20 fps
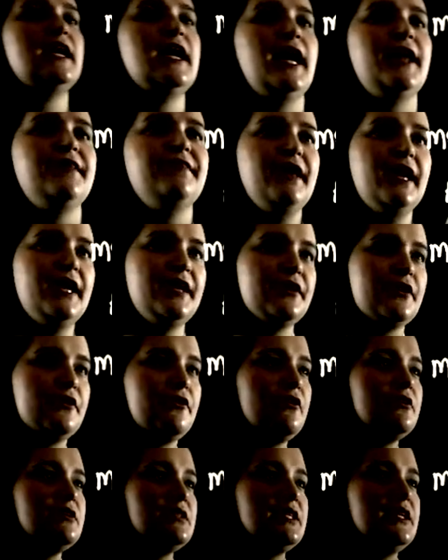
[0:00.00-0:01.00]
and then
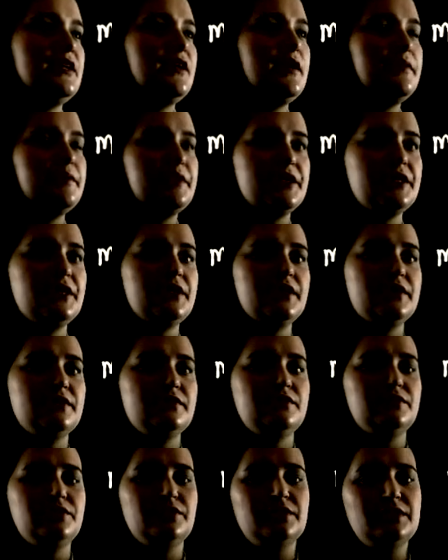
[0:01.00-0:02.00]
across here I'm going to
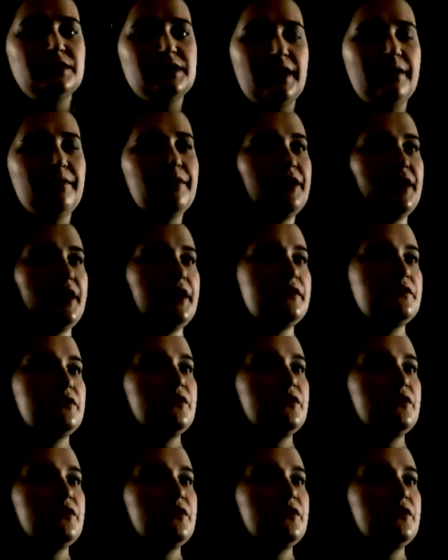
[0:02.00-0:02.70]
do the same thing.